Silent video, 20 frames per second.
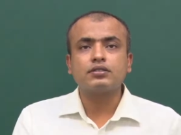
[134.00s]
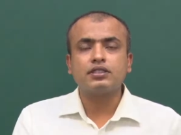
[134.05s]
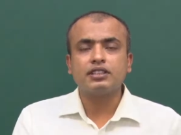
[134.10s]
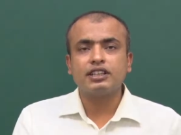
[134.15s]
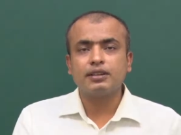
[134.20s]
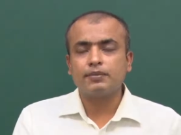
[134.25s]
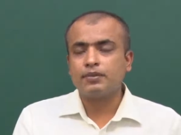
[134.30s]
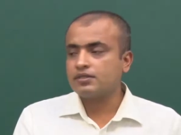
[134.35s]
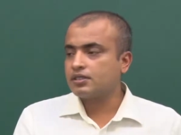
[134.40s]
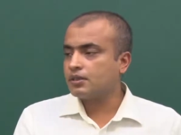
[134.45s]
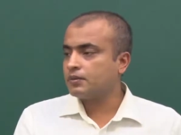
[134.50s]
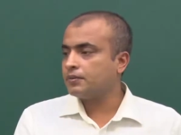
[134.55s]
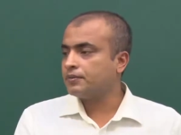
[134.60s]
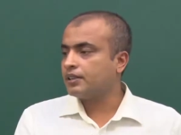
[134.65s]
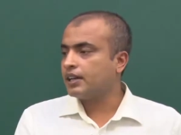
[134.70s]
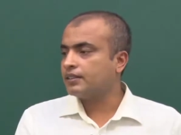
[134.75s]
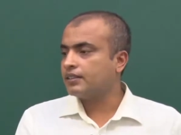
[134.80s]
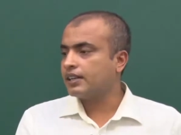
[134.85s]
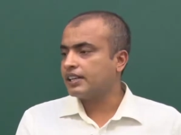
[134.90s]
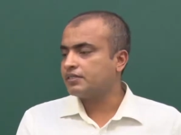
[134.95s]
think about some of the
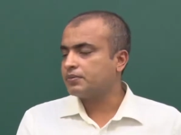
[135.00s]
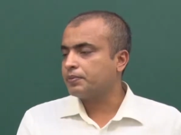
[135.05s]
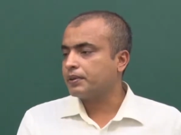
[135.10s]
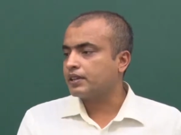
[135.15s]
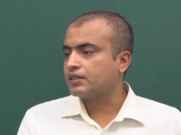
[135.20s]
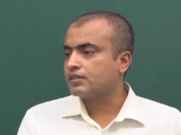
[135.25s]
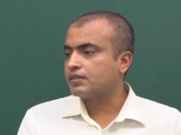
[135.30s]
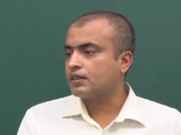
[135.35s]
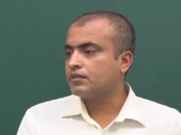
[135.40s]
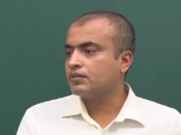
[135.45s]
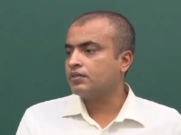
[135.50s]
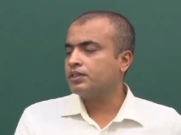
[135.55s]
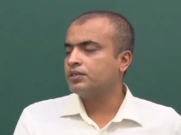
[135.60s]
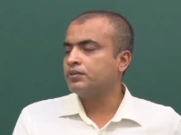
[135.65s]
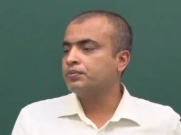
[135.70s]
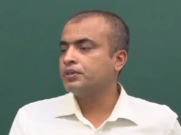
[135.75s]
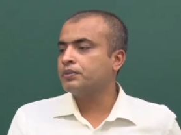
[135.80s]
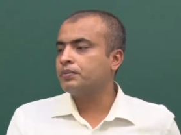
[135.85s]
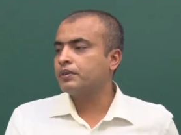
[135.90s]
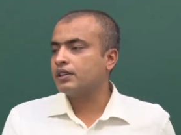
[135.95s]
other aspects. Now, when you
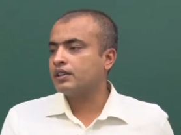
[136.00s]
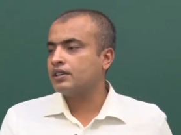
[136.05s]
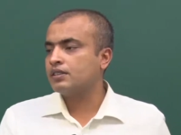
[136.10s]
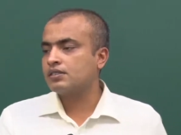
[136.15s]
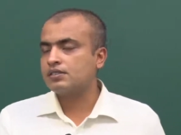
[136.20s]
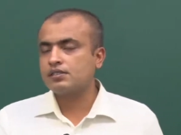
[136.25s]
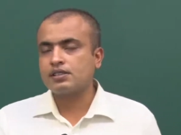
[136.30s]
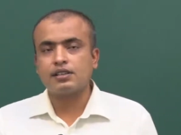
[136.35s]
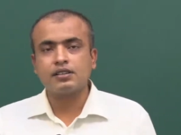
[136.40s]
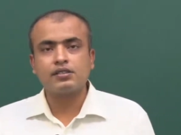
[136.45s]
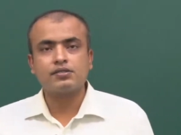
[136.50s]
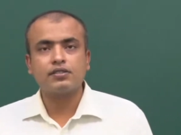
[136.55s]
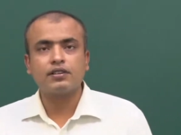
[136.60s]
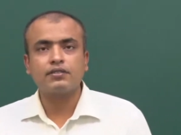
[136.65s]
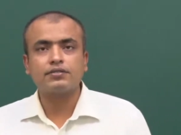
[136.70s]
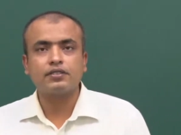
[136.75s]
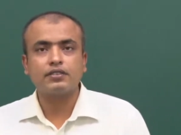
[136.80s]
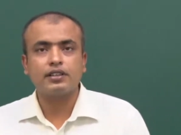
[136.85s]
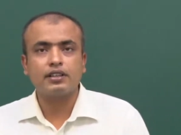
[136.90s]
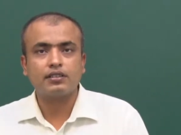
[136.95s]
prepare in certain
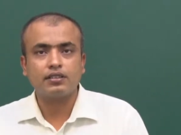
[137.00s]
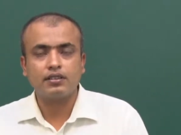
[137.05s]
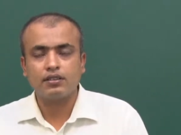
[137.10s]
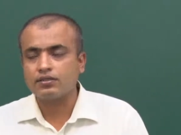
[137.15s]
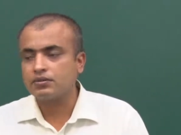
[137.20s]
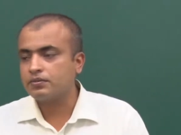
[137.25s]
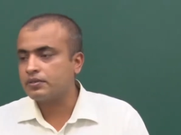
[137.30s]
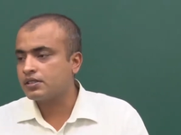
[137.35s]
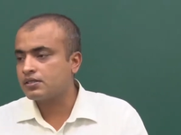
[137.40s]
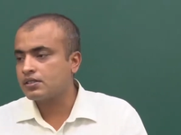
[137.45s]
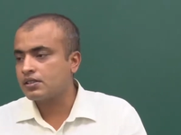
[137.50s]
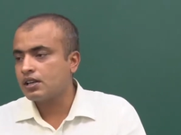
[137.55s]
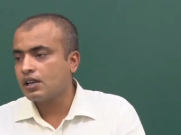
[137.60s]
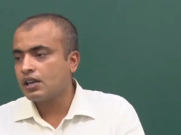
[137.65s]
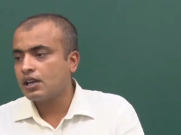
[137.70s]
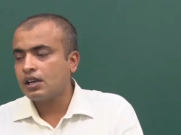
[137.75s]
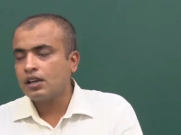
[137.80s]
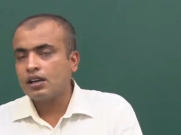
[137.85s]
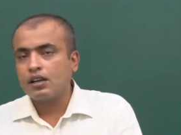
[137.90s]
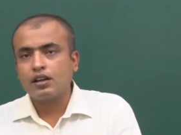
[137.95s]
software documents,
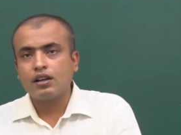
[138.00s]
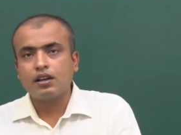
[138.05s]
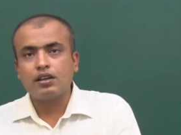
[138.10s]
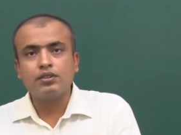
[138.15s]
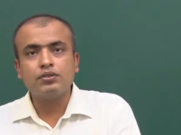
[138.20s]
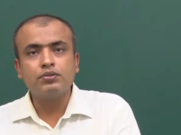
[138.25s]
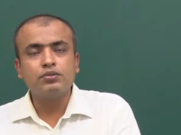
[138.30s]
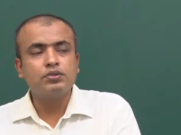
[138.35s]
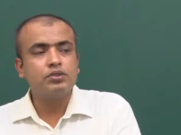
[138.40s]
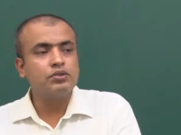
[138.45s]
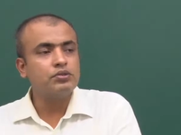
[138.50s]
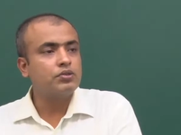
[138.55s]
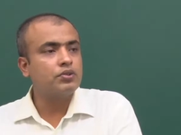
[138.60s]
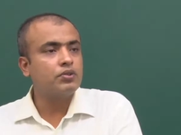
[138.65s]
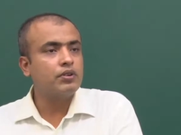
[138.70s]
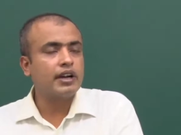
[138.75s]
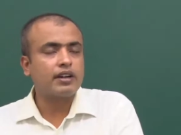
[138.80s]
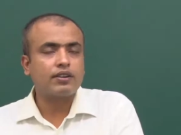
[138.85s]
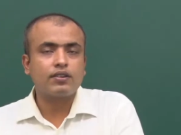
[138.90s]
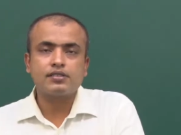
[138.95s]
you go
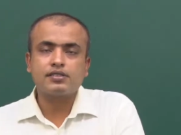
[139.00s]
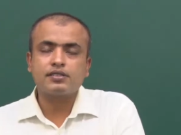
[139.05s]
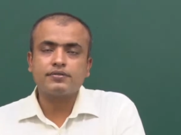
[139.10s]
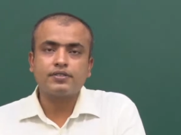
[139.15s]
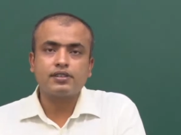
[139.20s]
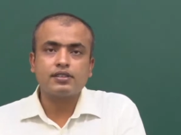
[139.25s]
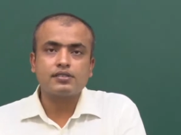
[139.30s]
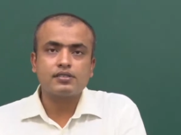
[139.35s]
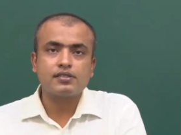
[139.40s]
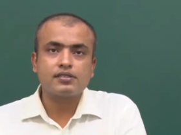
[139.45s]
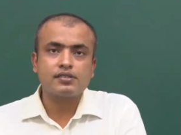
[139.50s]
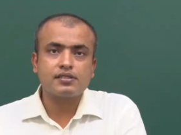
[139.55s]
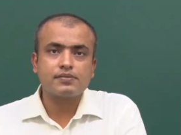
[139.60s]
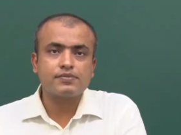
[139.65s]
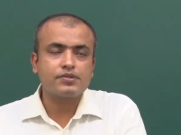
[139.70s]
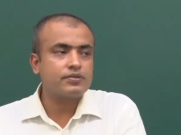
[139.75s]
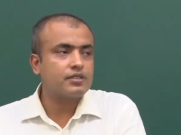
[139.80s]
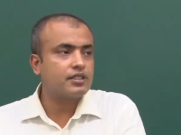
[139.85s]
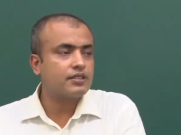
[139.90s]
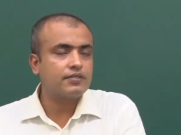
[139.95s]
across different systems
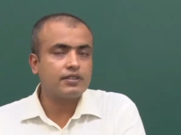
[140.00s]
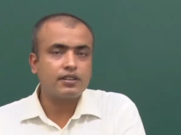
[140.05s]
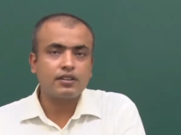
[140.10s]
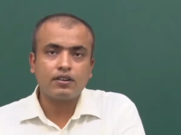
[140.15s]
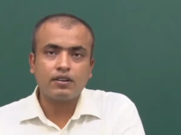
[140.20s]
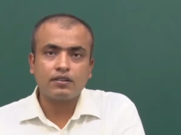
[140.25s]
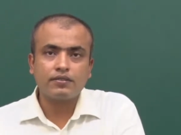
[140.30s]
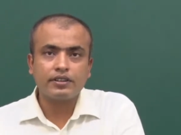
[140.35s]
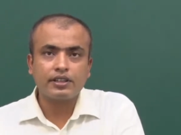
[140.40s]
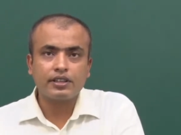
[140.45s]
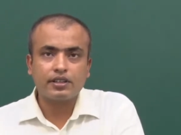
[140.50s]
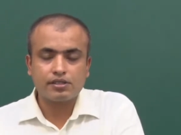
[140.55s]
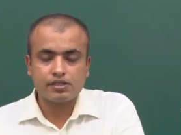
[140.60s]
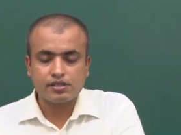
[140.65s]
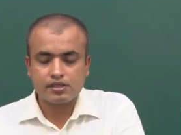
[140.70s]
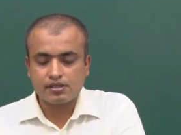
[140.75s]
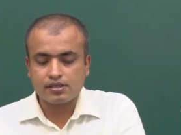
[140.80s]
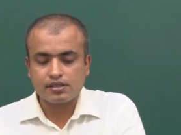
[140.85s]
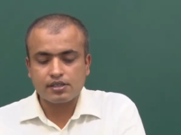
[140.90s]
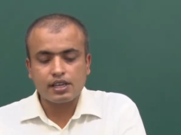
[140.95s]
with different
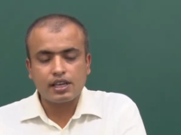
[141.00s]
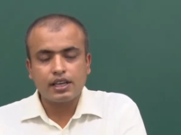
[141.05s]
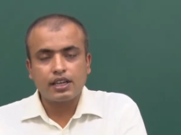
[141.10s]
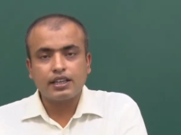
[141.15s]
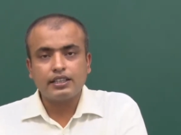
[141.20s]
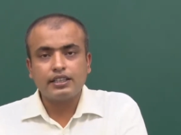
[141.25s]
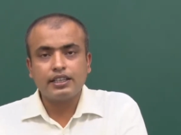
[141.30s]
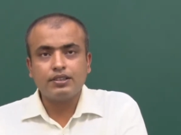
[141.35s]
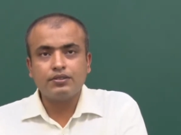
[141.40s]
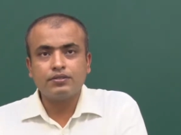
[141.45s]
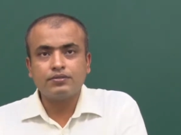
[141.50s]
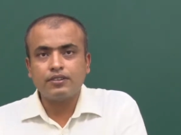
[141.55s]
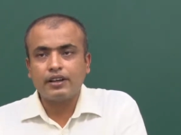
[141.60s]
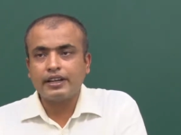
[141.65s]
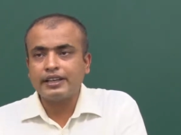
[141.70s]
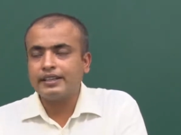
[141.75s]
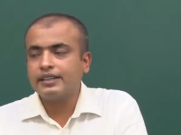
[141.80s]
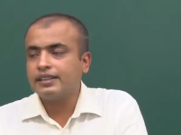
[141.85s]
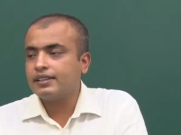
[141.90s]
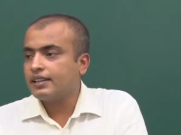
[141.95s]
configurations, then you
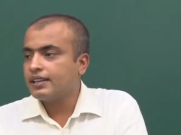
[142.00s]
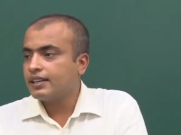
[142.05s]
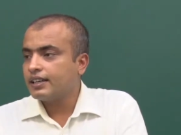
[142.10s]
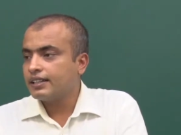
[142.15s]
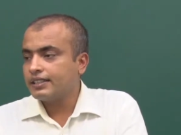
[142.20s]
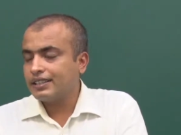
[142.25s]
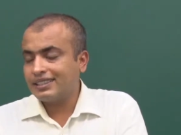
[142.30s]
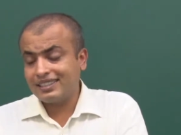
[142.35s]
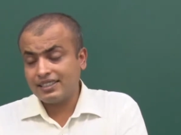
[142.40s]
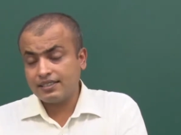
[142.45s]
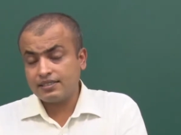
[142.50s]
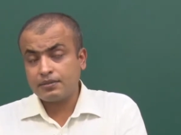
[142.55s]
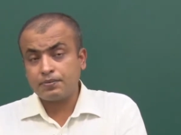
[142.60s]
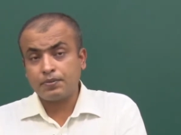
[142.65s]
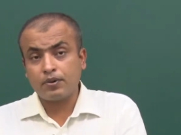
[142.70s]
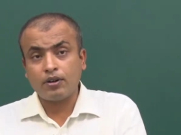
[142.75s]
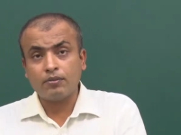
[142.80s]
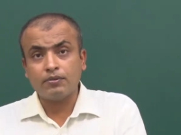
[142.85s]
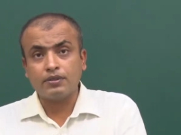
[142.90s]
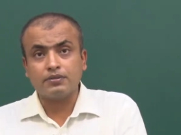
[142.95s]
find that there is a
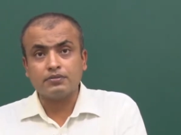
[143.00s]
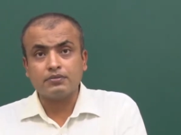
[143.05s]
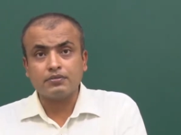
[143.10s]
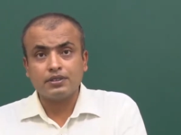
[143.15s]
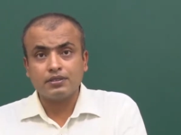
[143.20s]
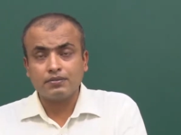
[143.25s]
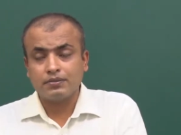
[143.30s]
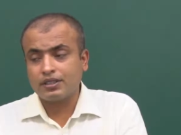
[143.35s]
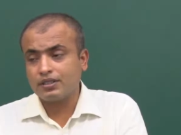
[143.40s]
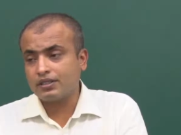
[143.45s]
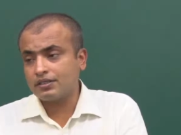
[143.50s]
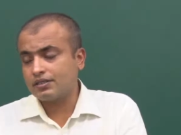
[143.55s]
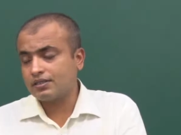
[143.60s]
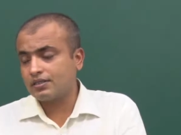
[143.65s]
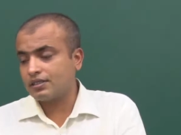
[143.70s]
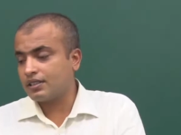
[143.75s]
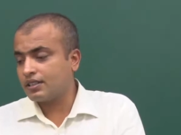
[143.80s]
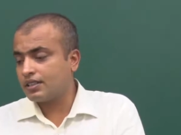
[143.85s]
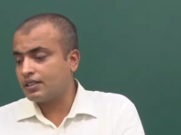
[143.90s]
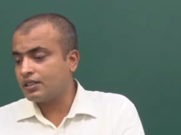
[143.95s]
problem, because
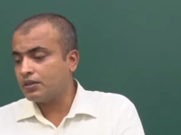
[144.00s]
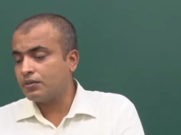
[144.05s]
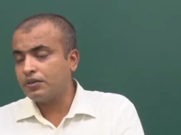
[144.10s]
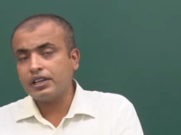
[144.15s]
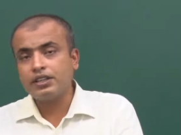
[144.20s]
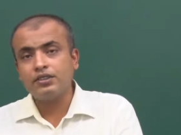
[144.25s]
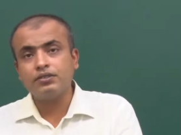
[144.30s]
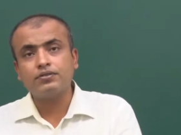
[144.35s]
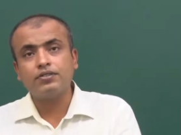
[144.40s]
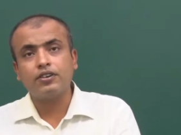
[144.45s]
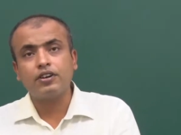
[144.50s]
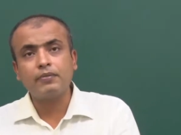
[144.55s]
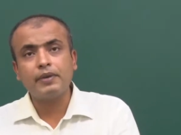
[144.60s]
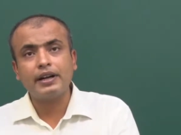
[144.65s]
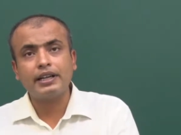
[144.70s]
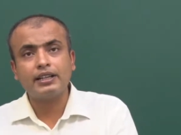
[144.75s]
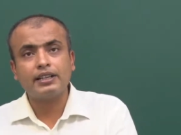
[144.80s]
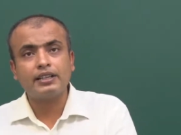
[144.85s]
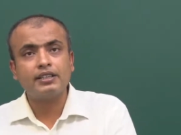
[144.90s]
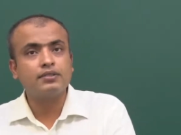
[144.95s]
in the way you
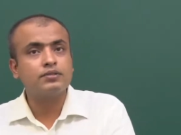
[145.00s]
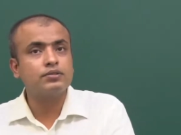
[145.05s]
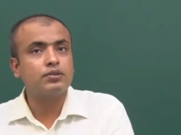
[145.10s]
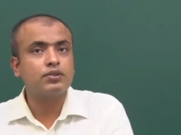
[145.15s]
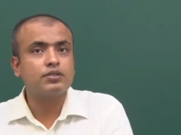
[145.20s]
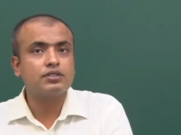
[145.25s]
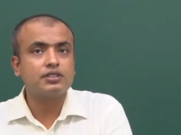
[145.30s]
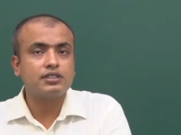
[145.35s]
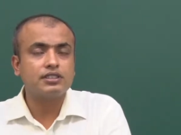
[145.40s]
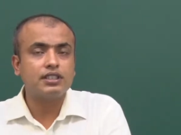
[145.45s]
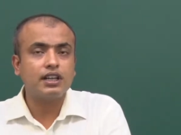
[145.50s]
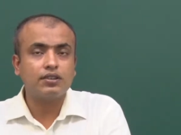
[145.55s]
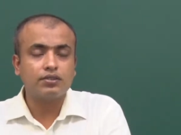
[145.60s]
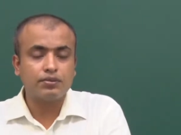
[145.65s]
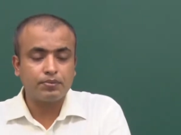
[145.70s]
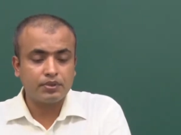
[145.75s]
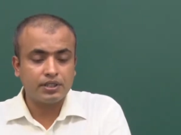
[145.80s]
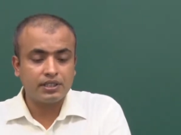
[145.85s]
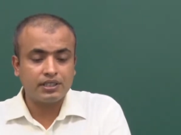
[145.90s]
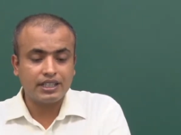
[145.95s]
formatted it, you don't see the
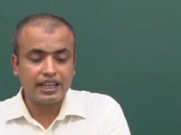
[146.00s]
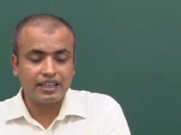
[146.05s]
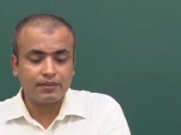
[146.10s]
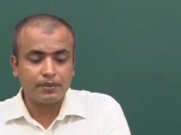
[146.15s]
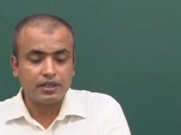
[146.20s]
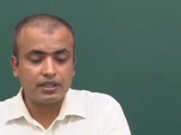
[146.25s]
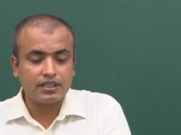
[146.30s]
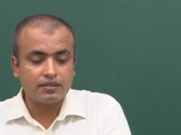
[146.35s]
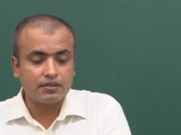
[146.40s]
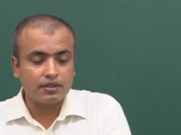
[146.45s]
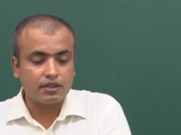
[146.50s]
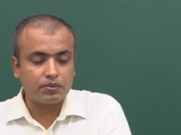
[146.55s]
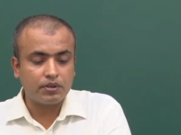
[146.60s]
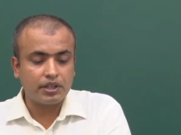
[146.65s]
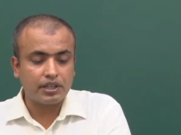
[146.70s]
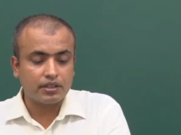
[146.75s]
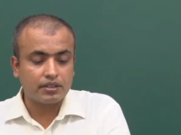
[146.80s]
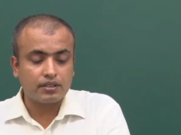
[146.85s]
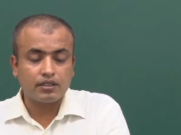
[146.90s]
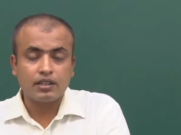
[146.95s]
output in that particular way.